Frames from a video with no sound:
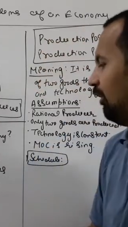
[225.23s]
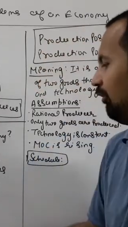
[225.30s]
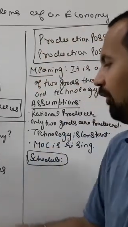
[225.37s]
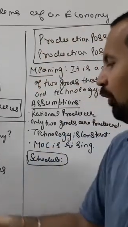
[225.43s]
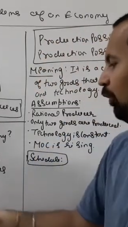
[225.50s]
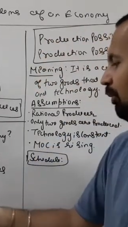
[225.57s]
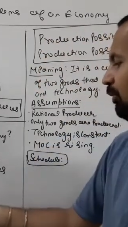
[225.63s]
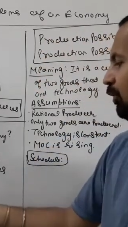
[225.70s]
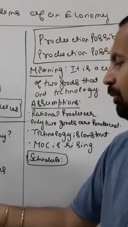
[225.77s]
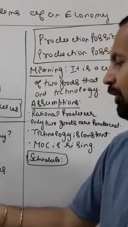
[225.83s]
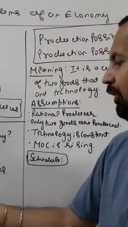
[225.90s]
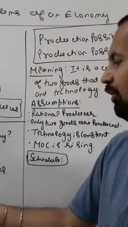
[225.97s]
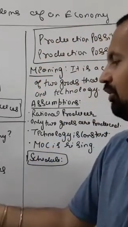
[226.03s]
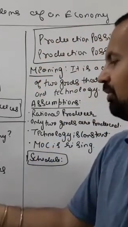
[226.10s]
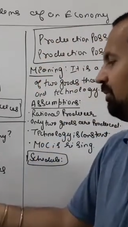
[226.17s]
For whom to
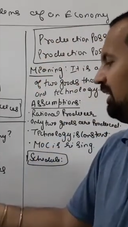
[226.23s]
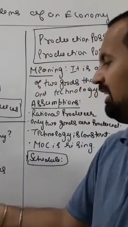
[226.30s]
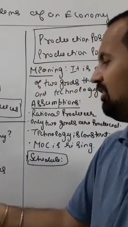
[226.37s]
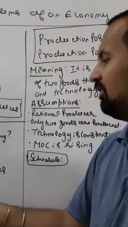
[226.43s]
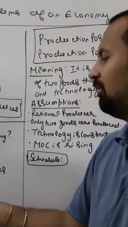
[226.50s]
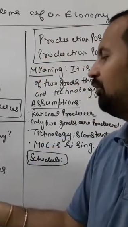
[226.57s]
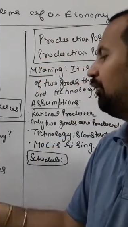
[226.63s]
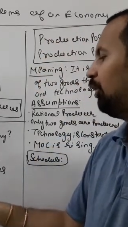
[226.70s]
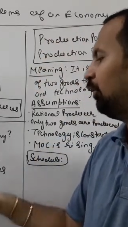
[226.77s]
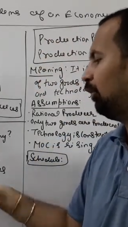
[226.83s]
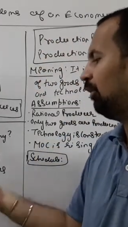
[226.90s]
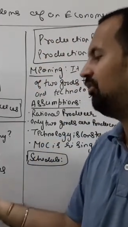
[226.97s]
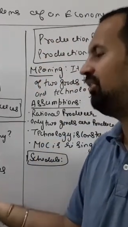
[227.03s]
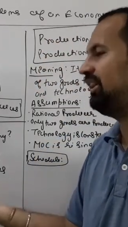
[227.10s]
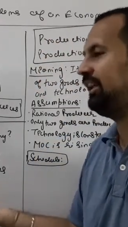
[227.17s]
produce means for
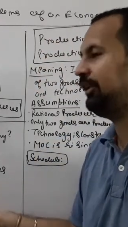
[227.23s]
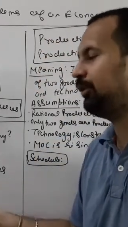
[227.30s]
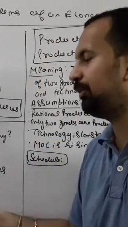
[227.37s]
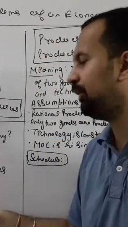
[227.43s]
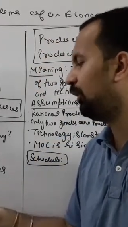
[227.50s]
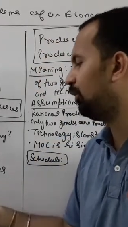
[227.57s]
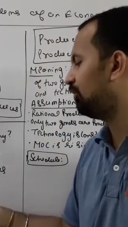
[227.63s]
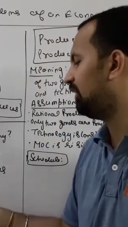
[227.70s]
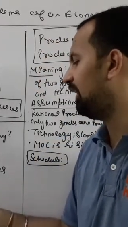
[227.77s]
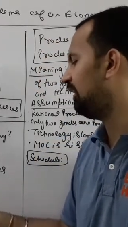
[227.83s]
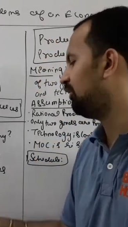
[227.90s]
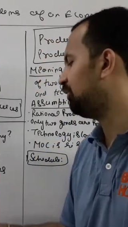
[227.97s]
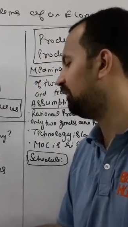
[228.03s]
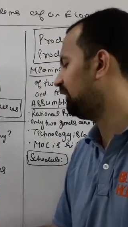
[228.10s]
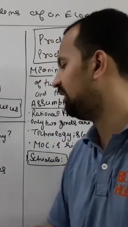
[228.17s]
whom we need to produce,
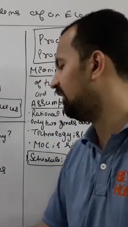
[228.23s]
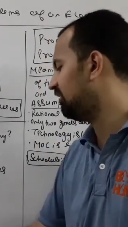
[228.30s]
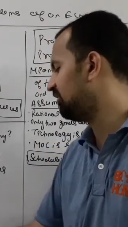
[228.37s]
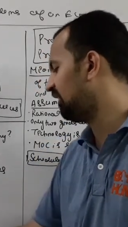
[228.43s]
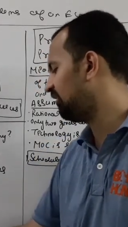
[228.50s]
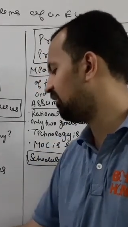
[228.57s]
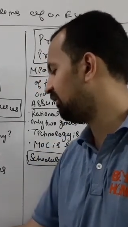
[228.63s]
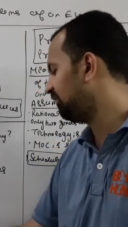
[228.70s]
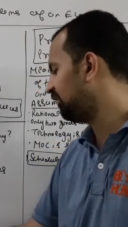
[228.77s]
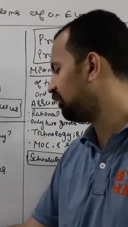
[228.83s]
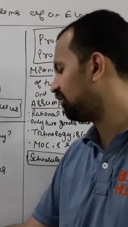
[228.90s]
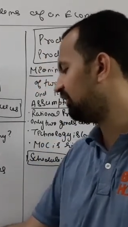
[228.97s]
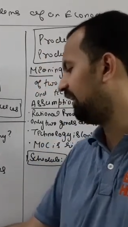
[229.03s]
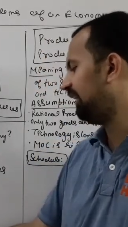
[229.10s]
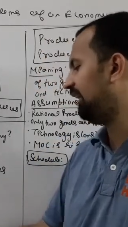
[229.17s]
that is for the rich section of the
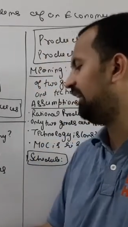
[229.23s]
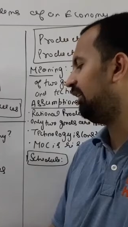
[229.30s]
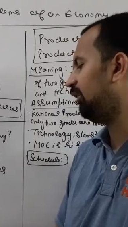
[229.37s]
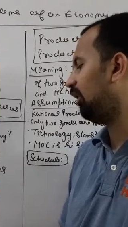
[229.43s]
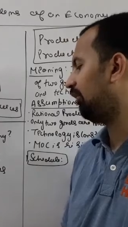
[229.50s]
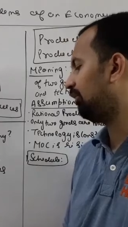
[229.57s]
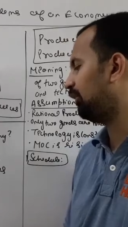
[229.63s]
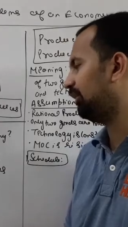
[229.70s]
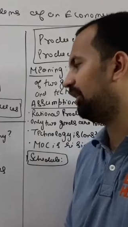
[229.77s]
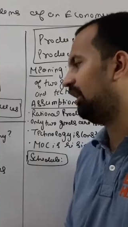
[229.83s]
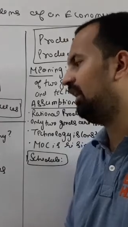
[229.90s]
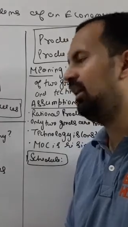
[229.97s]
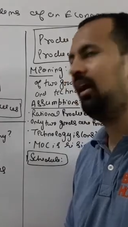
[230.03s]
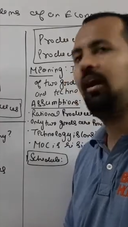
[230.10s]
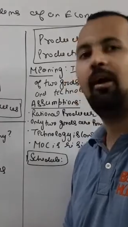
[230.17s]
society or for
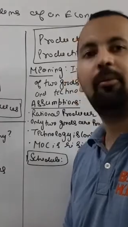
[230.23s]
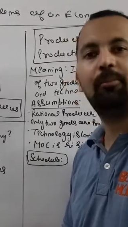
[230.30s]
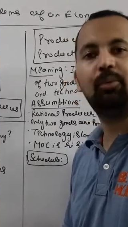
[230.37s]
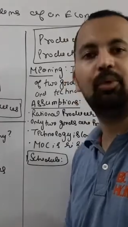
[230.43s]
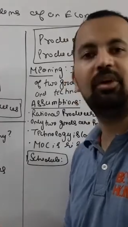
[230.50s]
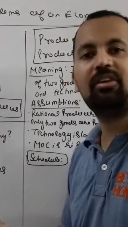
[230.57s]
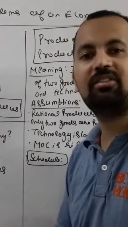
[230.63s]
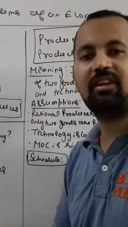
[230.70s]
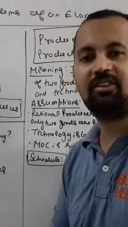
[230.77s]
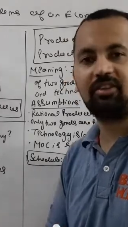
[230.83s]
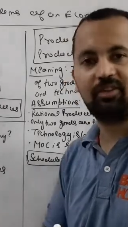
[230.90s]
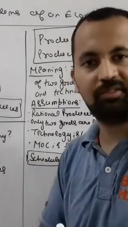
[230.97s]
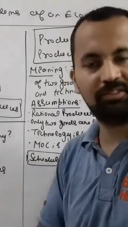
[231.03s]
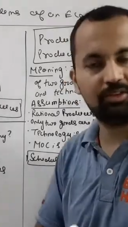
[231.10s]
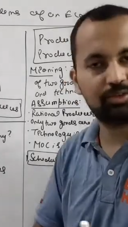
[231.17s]
the poor
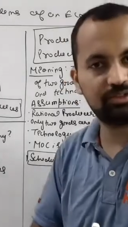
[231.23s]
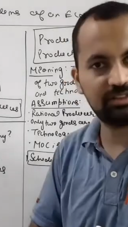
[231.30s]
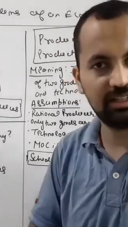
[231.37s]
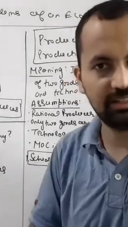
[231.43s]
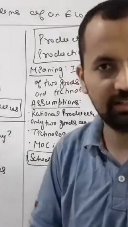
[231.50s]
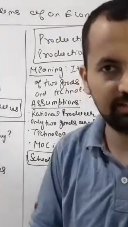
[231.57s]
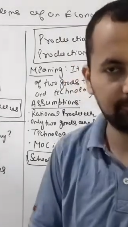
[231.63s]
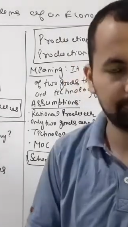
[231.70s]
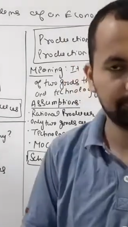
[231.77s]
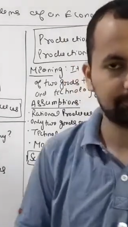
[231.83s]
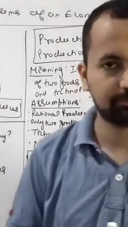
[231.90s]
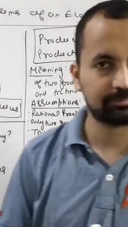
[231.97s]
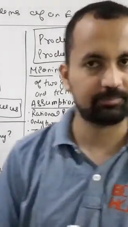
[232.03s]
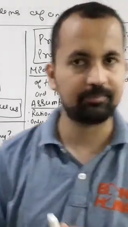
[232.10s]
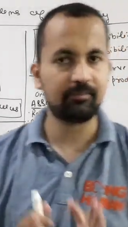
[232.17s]
section of the society.
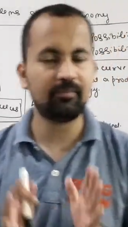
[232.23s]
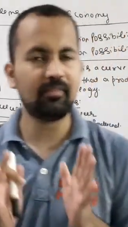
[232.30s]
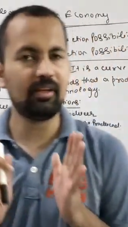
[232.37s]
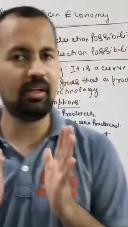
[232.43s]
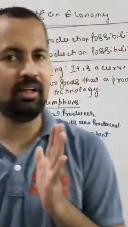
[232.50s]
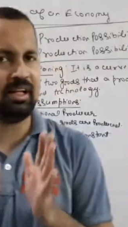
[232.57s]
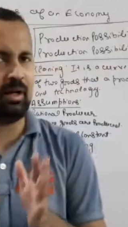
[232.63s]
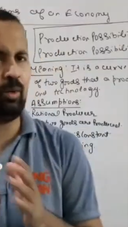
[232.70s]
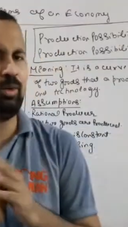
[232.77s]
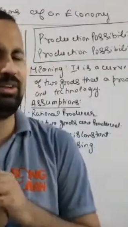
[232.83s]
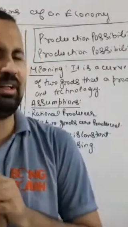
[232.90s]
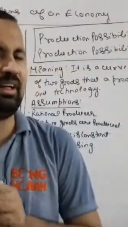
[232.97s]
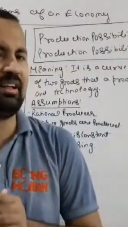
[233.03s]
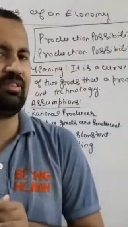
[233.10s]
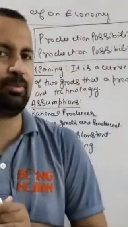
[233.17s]

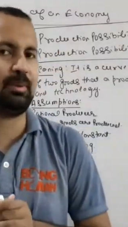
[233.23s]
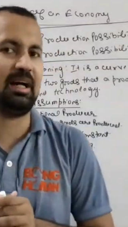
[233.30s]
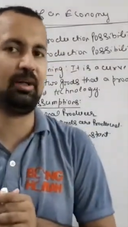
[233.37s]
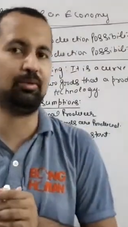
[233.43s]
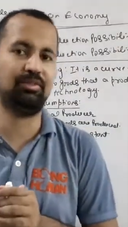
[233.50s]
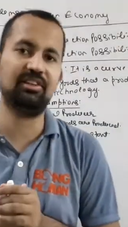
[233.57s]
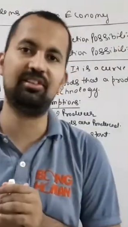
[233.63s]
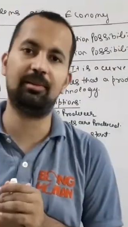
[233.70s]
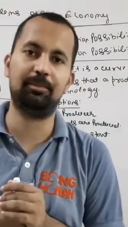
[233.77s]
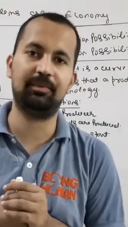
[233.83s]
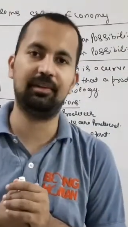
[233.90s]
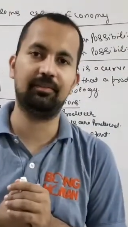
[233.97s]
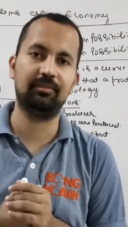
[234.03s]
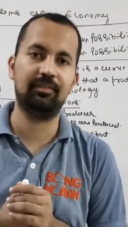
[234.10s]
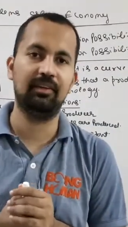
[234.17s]
Now the next part of the
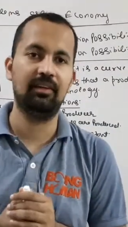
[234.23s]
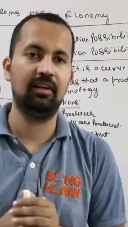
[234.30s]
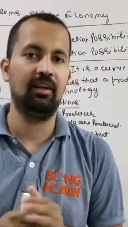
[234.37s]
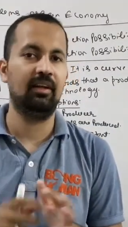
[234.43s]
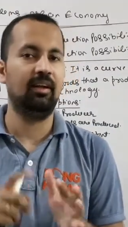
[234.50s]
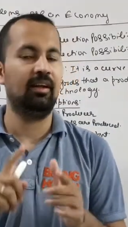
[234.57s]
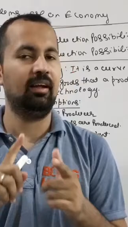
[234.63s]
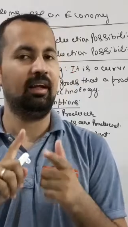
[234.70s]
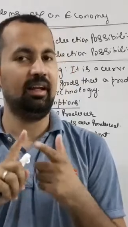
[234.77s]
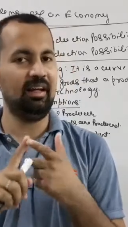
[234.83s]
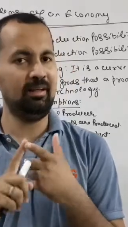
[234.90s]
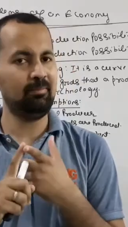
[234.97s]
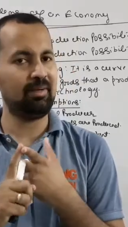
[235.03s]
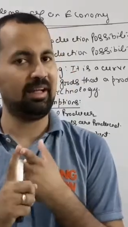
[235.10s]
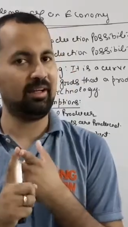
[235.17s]
chapter.
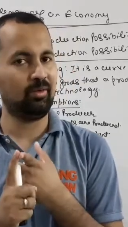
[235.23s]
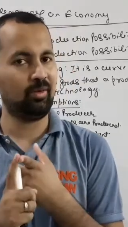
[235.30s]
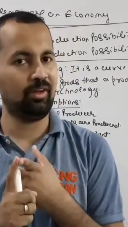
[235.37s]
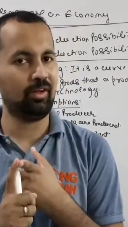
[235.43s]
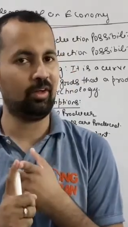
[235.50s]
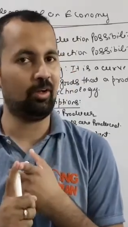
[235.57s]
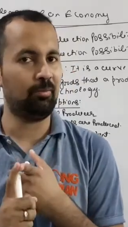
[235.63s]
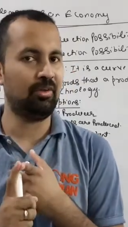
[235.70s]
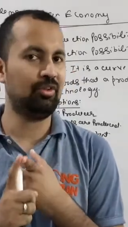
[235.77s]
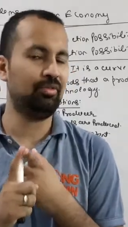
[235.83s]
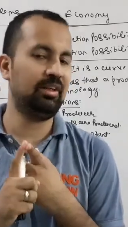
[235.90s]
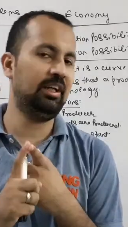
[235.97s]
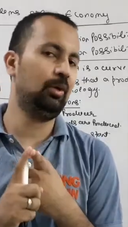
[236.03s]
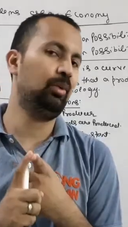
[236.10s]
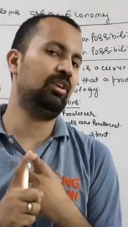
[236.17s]
In microeconomics,
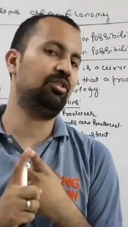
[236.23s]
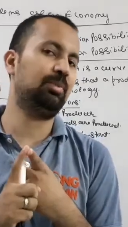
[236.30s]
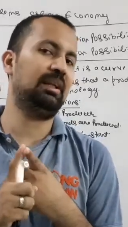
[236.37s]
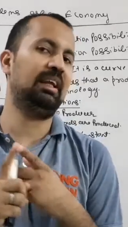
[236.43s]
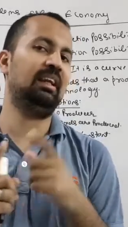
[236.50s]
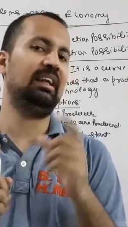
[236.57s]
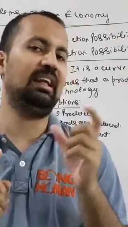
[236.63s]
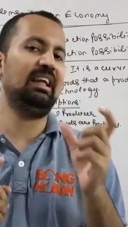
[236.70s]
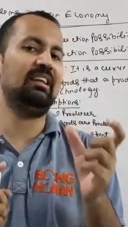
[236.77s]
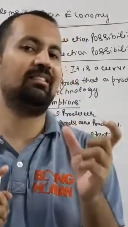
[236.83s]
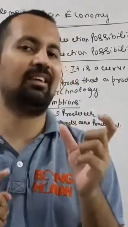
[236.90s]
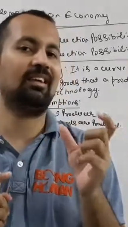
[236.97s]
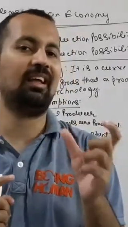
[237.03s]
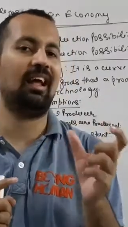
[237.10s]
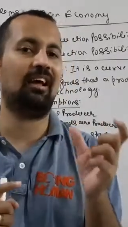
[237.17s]
we need to explain each
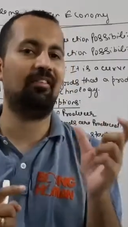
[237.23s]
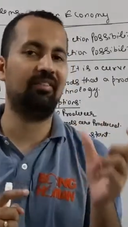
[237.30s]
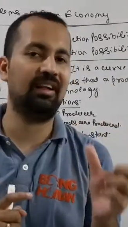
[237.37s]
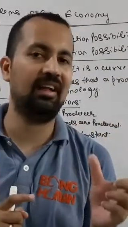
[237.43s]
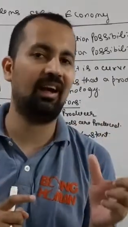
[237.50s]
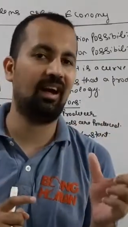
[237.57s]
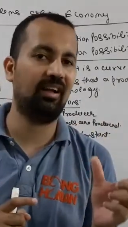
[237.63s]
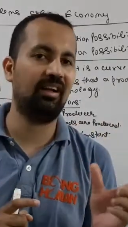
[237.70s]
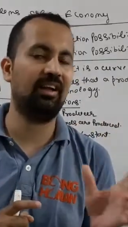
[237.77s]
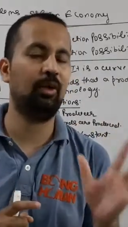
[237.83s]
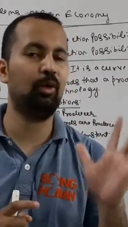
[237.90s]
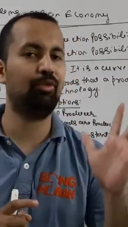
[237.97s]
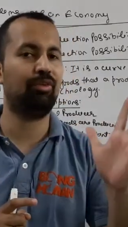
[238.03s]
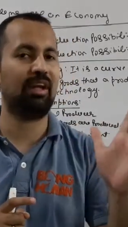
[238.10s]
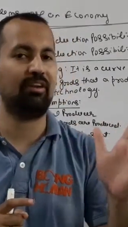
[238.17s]
and every heading
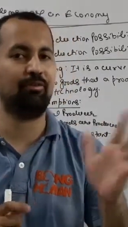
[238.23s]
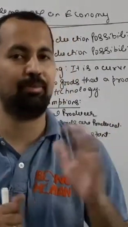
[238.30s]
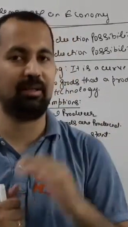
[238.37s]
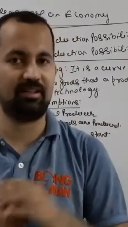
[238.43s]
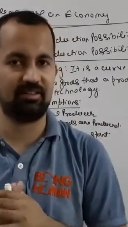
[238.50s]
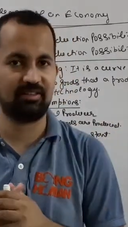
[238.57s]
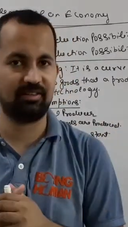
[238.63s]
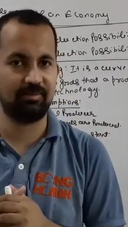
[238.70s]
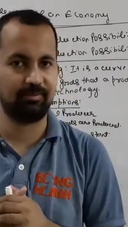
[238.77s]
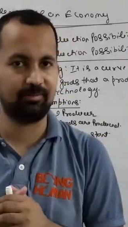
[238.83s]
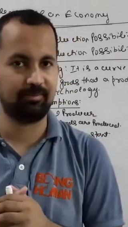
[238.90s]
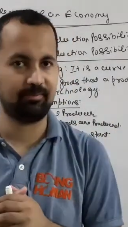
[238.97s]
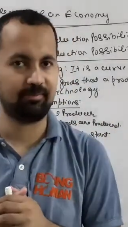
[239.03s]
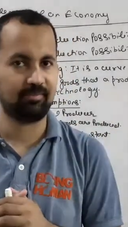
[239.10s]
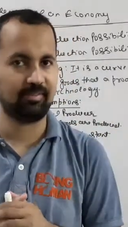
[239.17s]
into five parts.
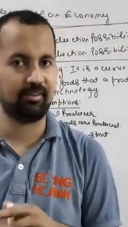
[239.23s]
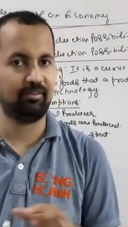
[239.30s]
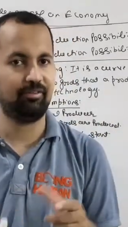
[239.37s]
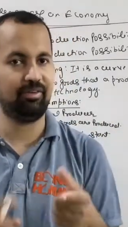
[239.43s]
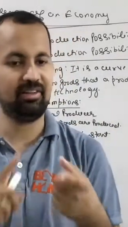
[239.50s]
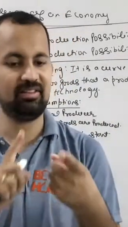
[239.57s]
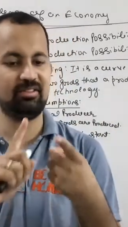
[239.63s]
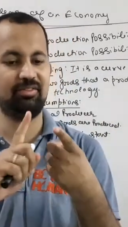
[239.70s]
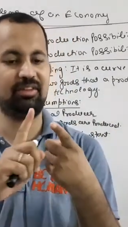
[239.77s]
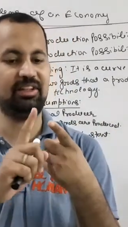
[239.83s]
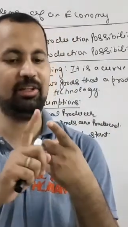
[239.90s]
First, we